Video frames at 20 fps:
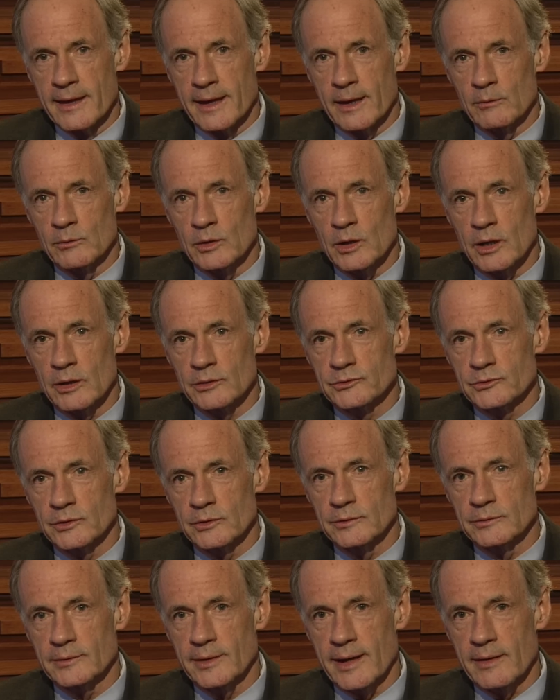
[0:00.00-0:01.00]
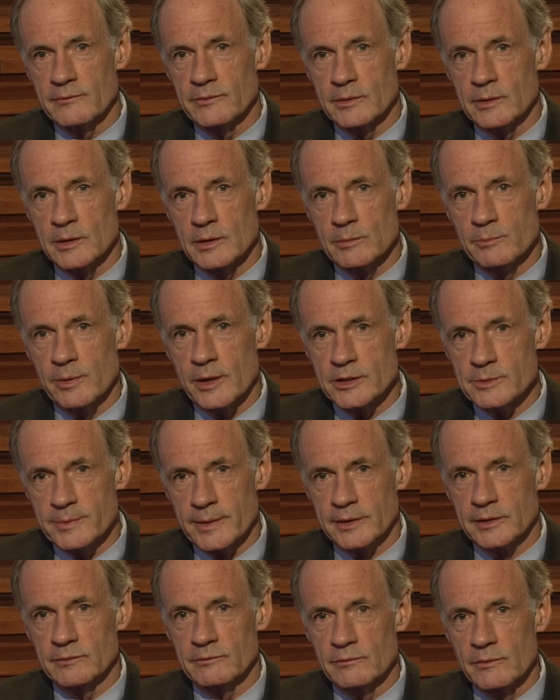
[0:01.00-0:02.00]
And we also have the
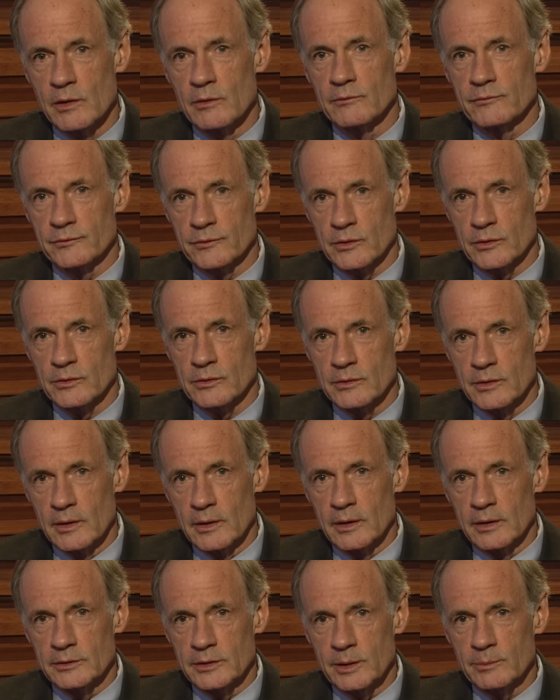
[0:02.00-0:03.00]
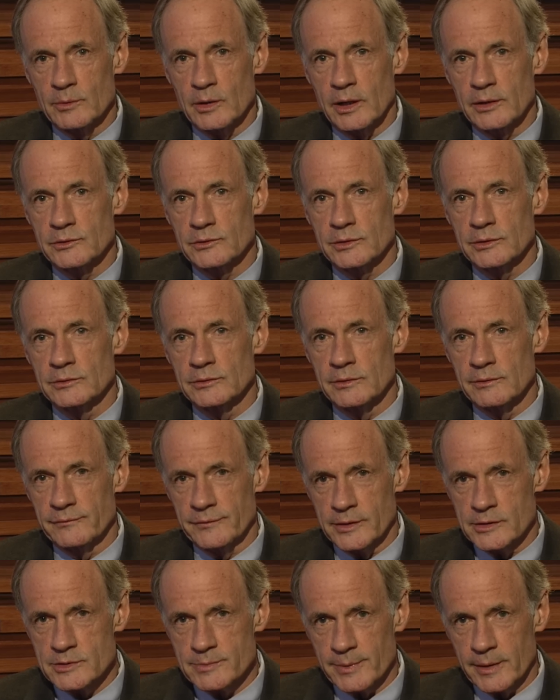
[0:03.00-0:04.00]
prospect of further deep cuts in
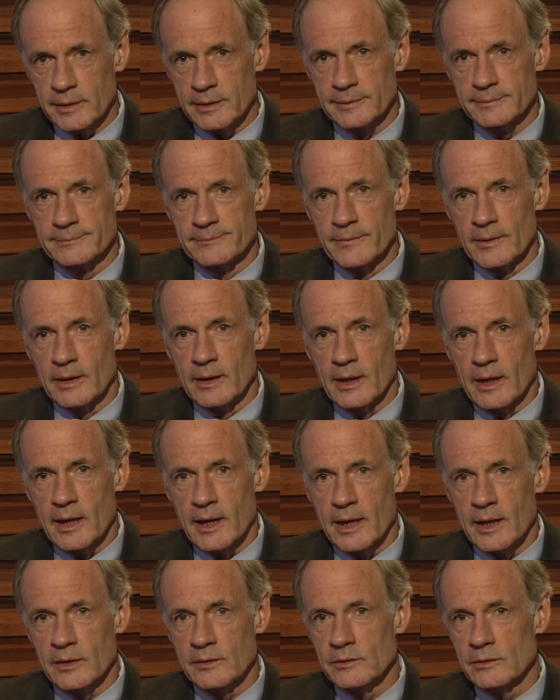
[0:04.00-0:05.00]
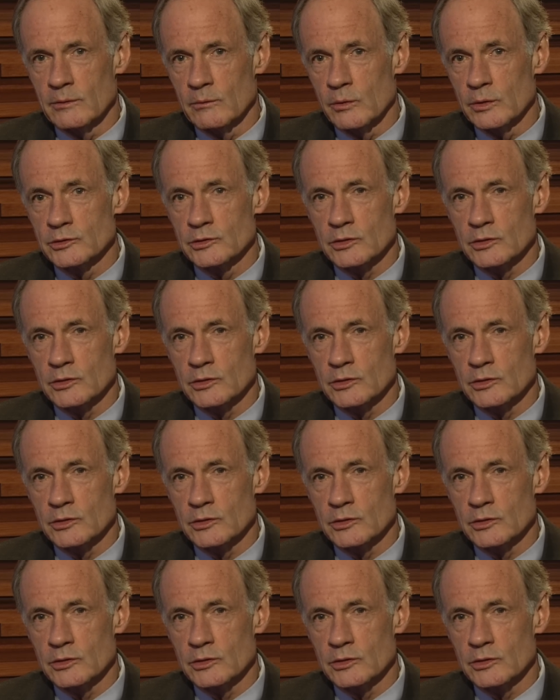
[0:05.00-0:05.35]
defense spending and what's